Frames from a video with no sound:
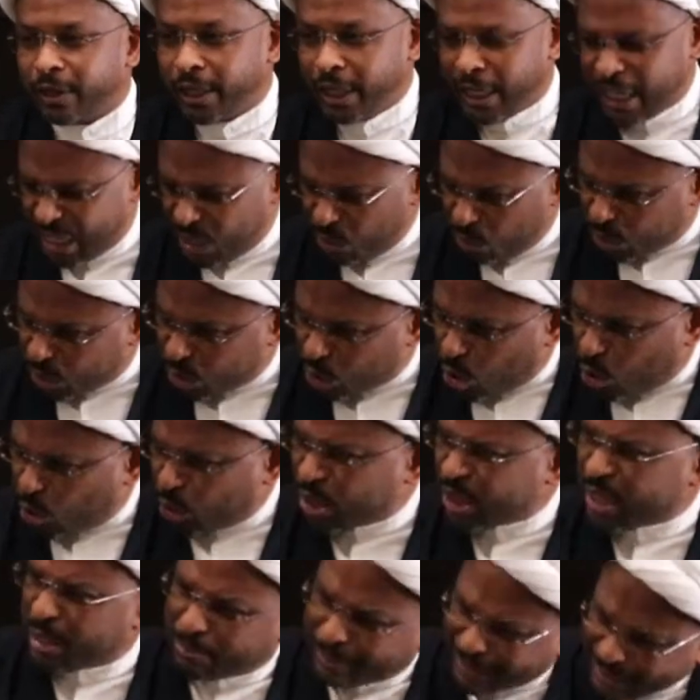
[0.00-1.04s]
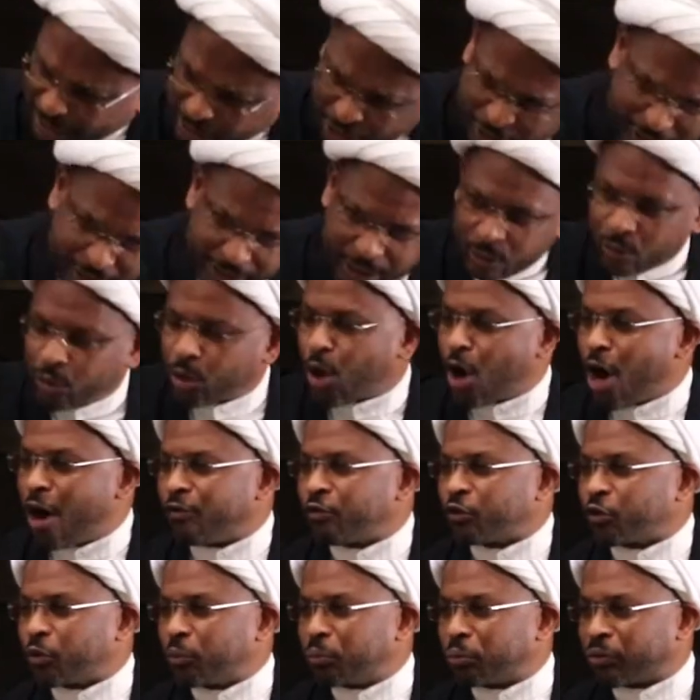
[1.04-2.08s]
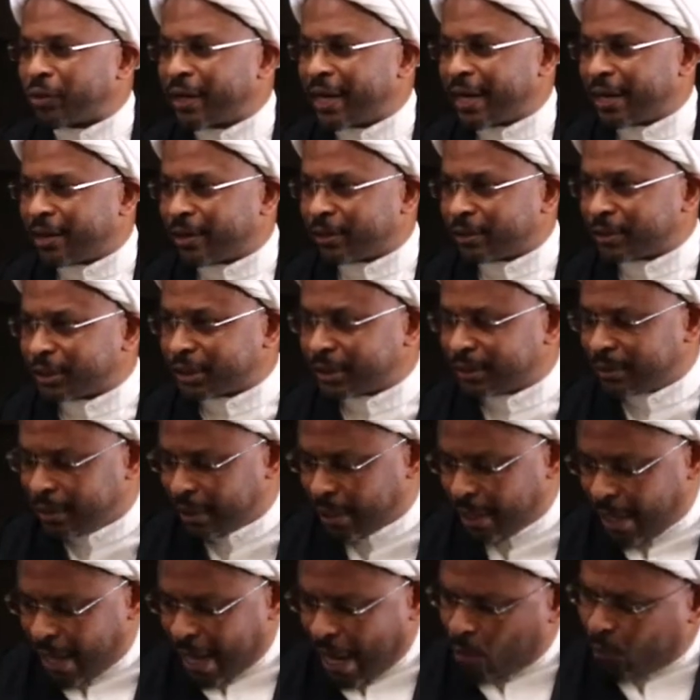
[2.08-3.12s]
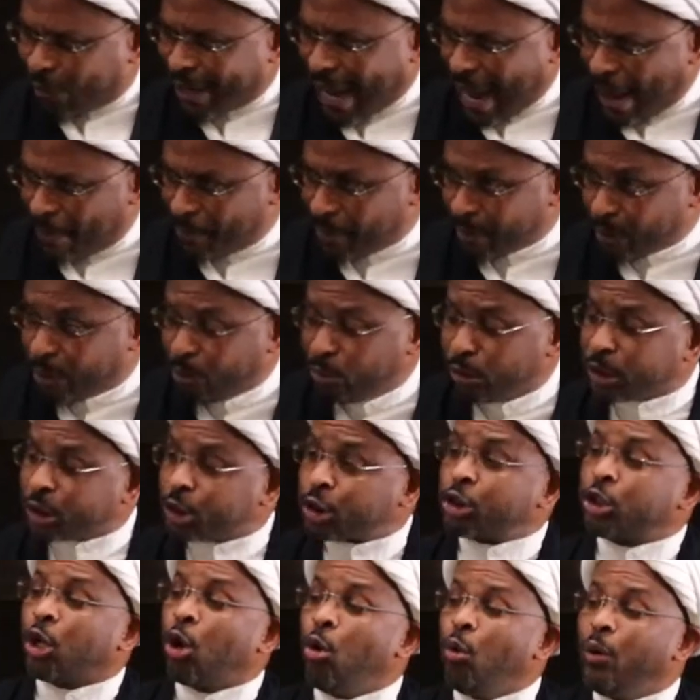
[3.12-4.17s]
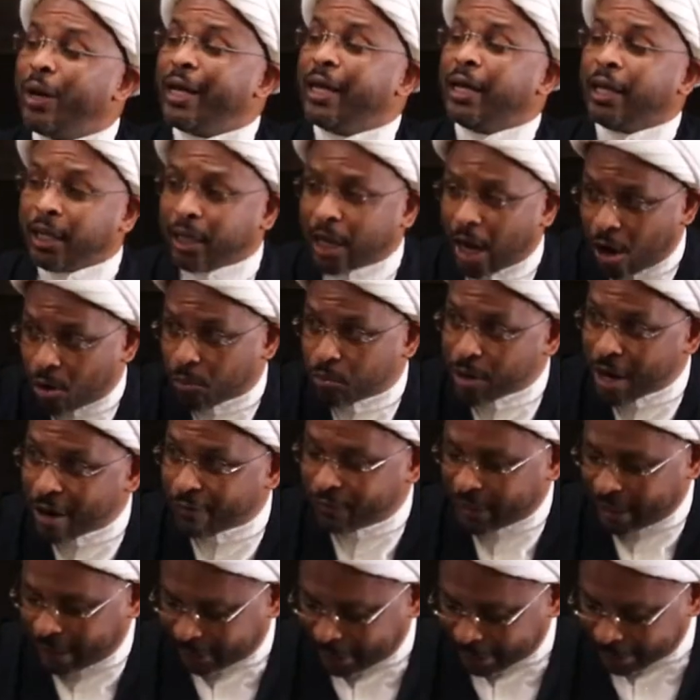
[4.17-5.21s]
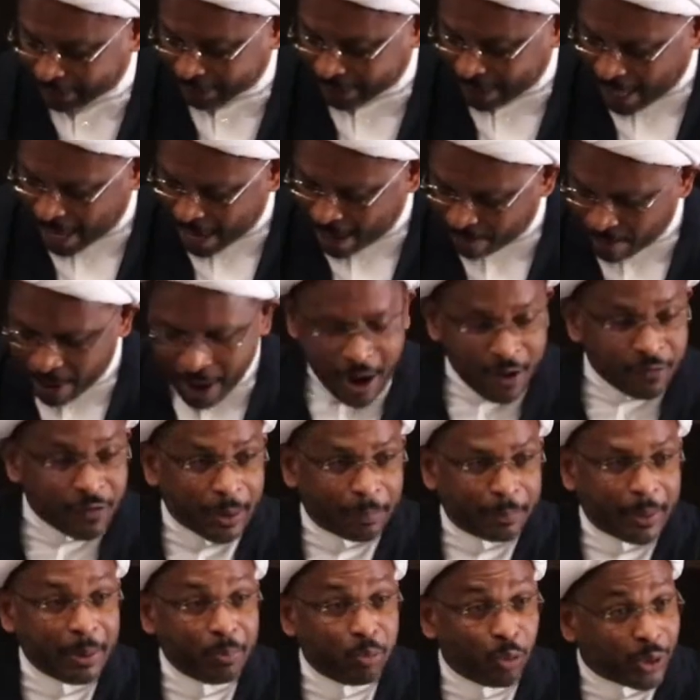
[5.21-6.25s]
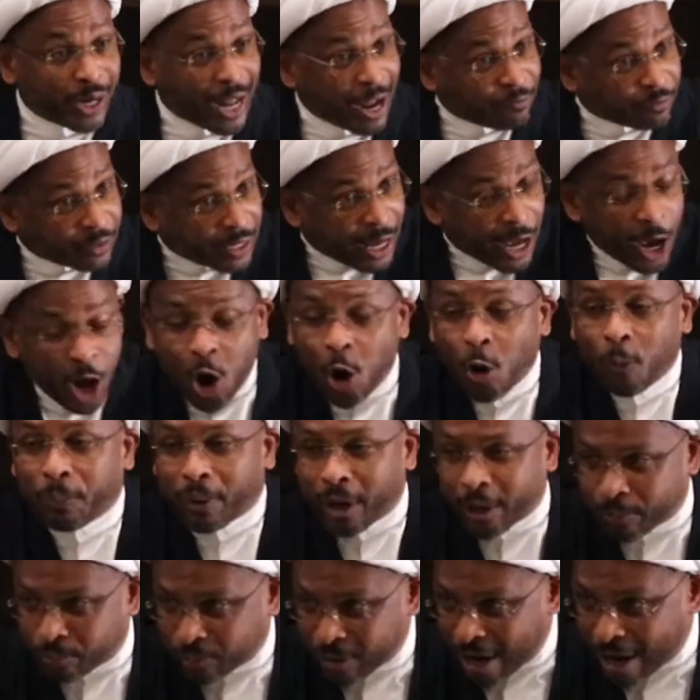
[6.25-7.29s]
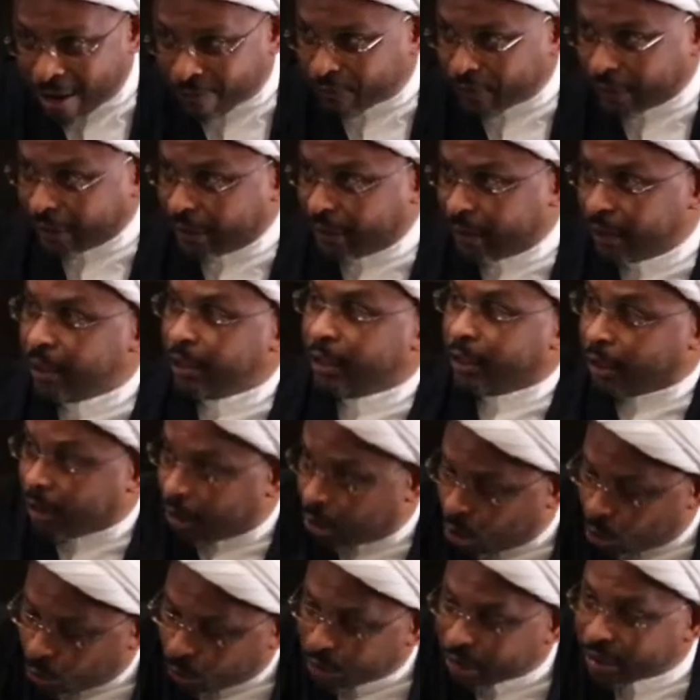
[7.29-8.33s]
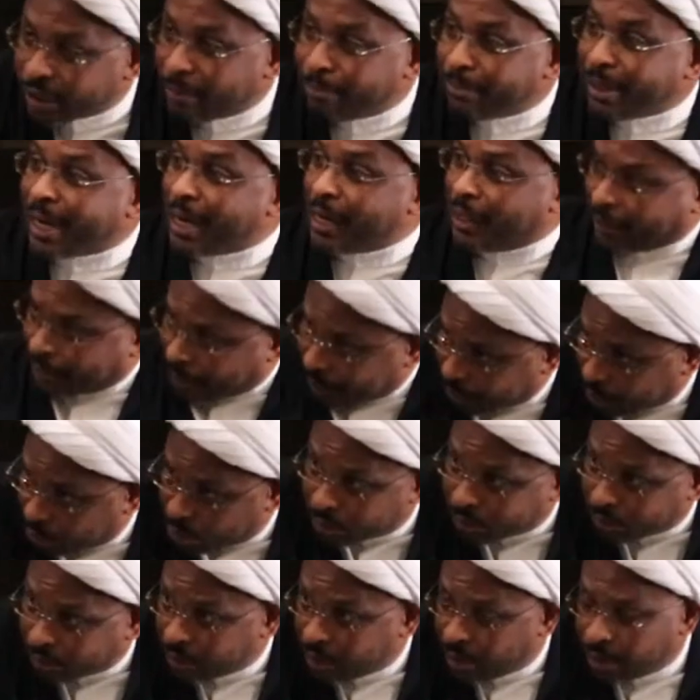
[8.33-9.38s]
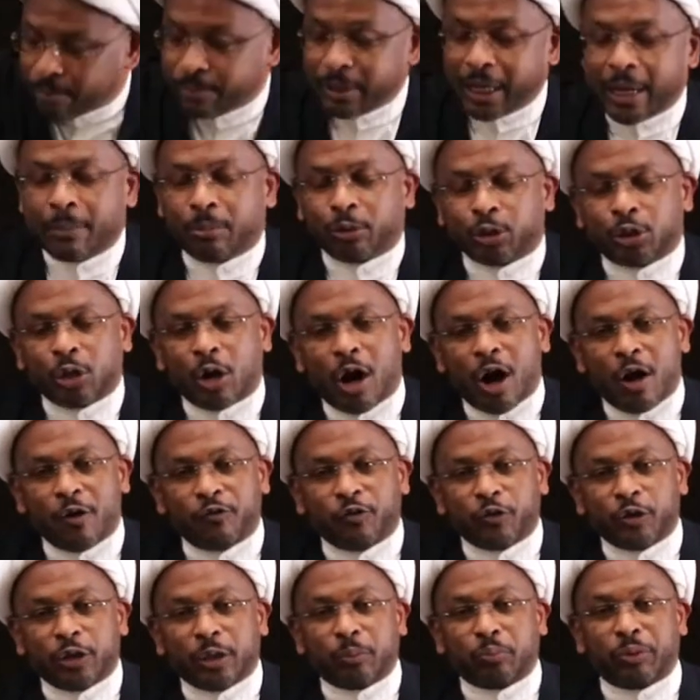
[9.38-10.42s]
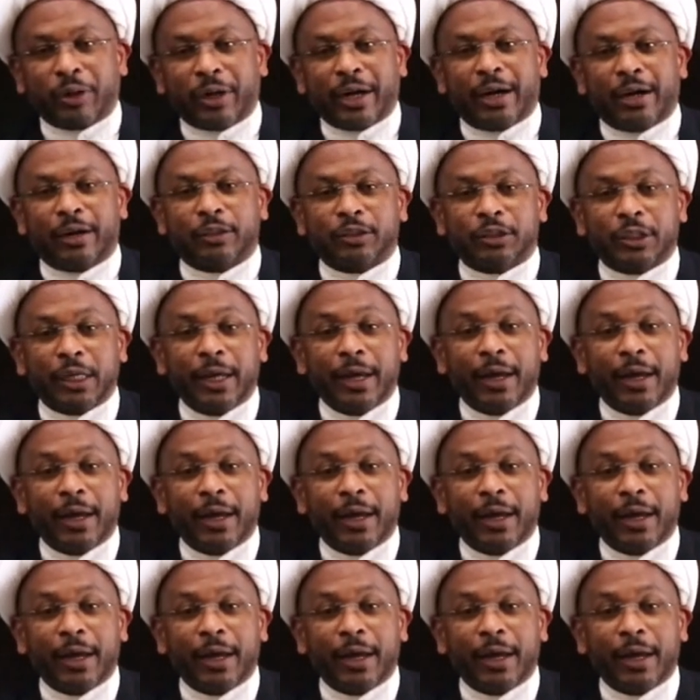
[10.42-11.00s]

he would go to the masjid and he would offer prayers. And what happened, he was so ill, our prophet, at this time, that people would have to help our prophet to go to the mosque to be able to offer the prayers.